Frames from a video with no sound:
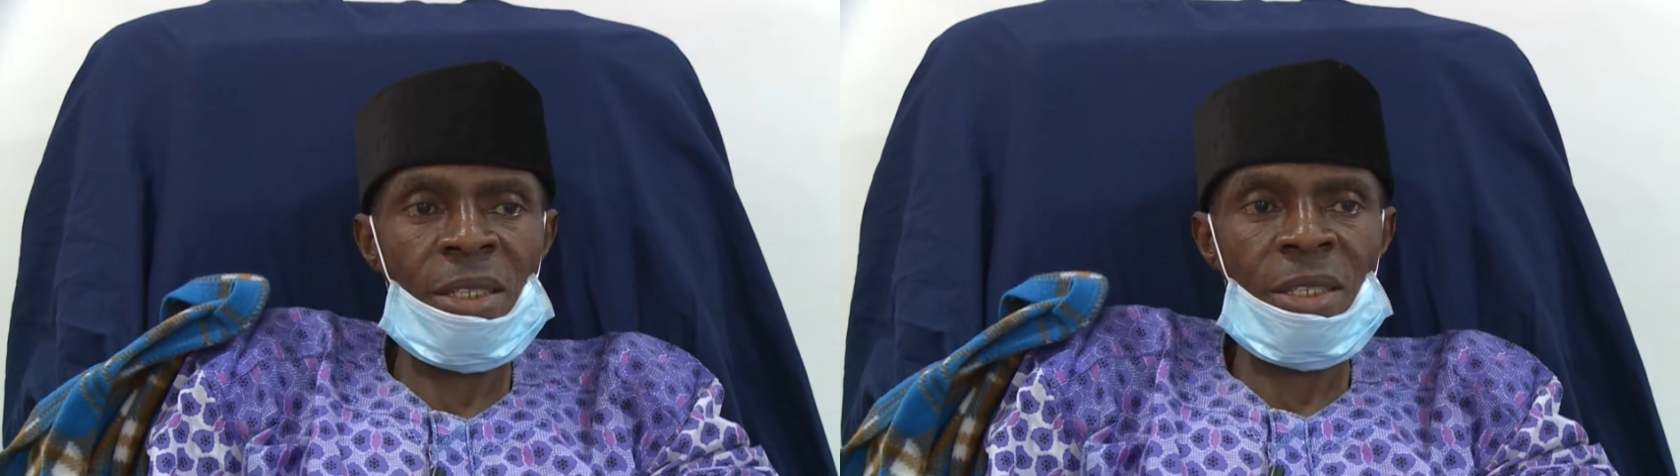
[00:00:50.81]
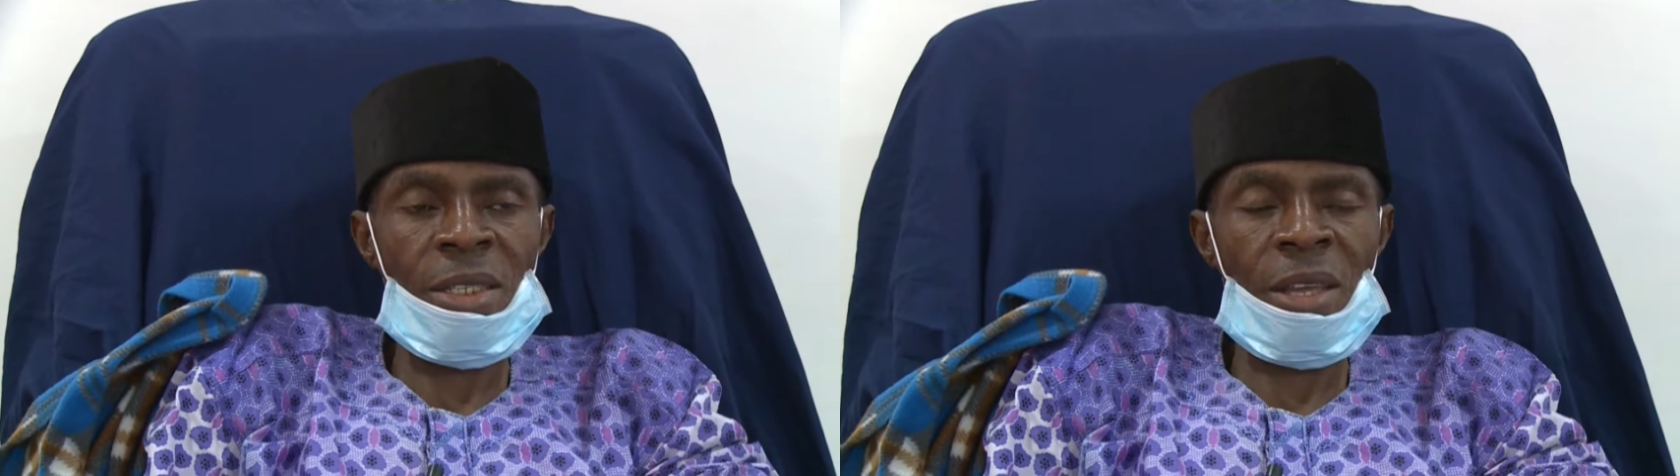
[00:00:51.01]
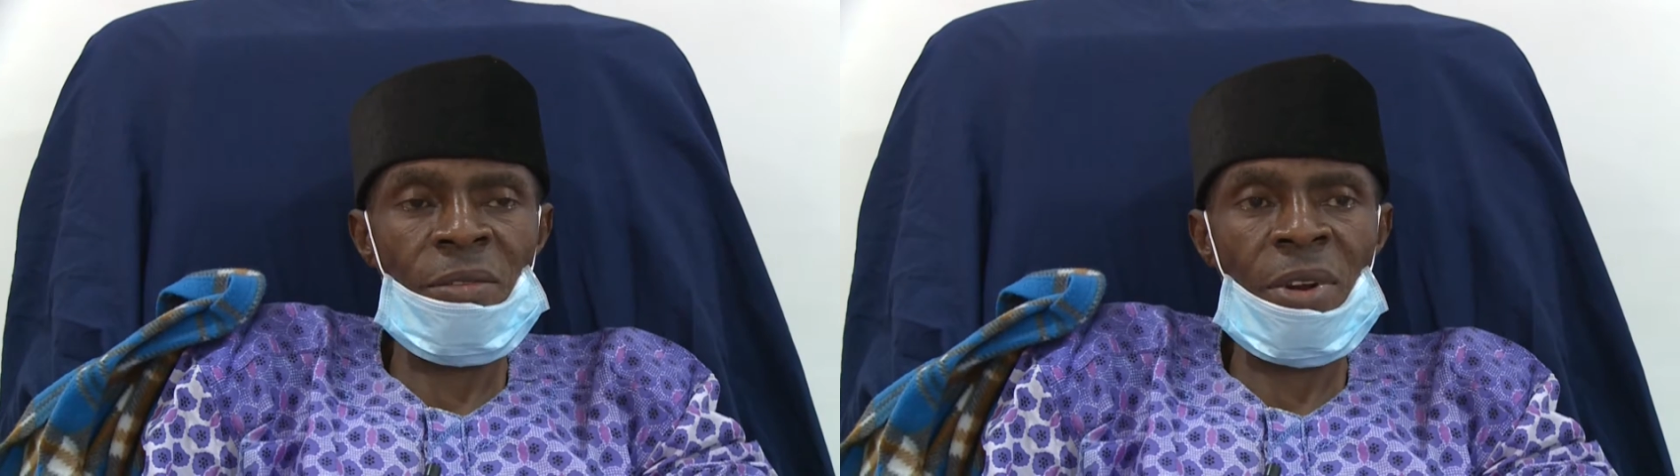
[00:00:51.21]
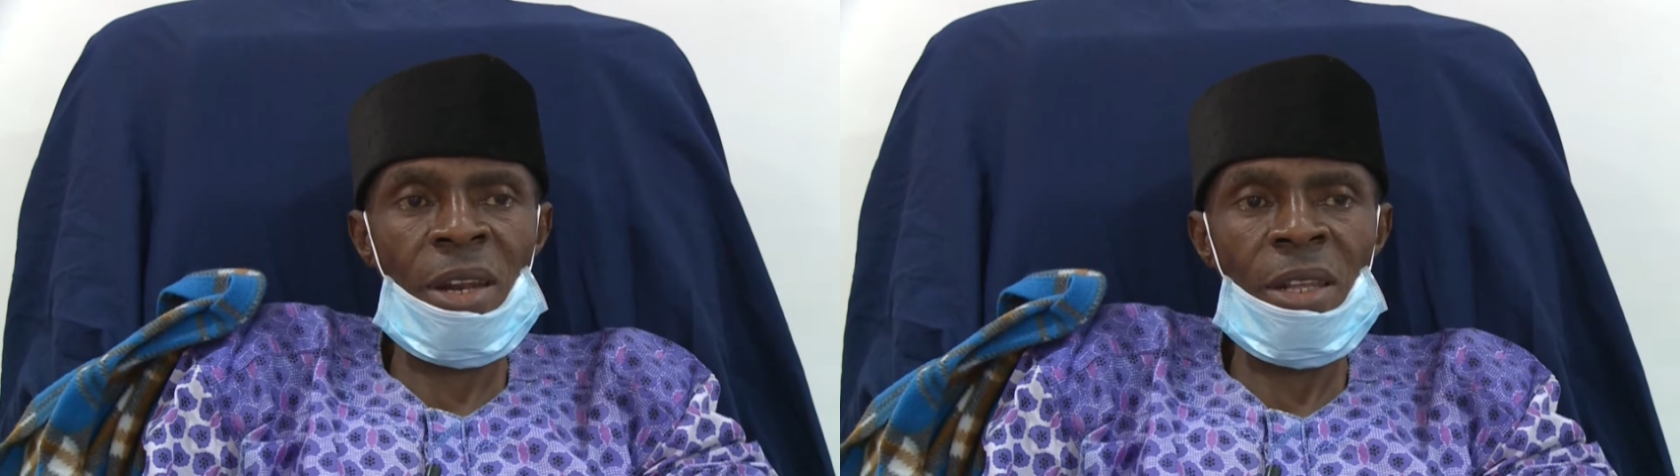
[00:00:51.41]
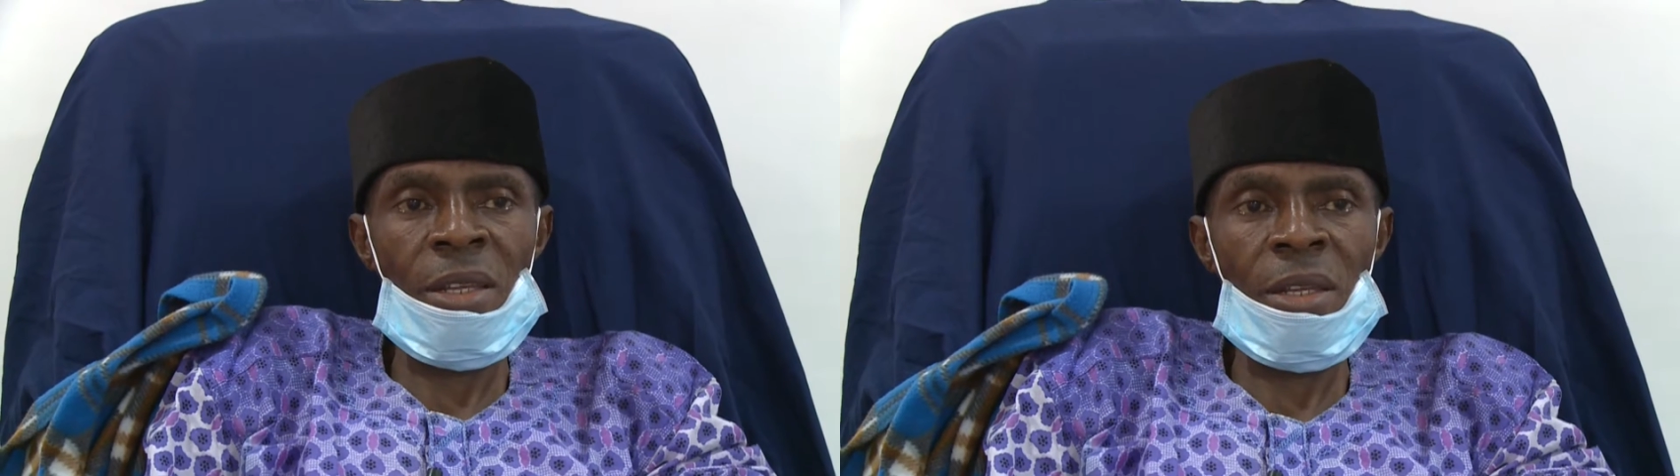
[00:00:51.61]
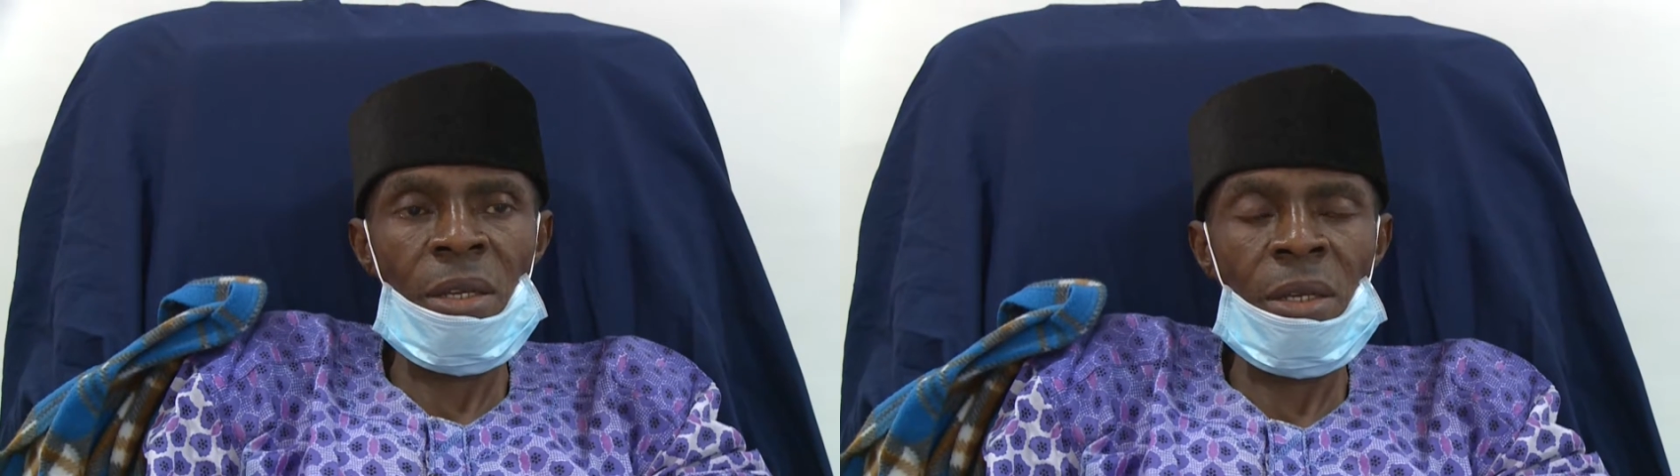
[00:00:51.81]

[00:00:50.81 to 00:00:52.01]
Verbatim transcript: severally,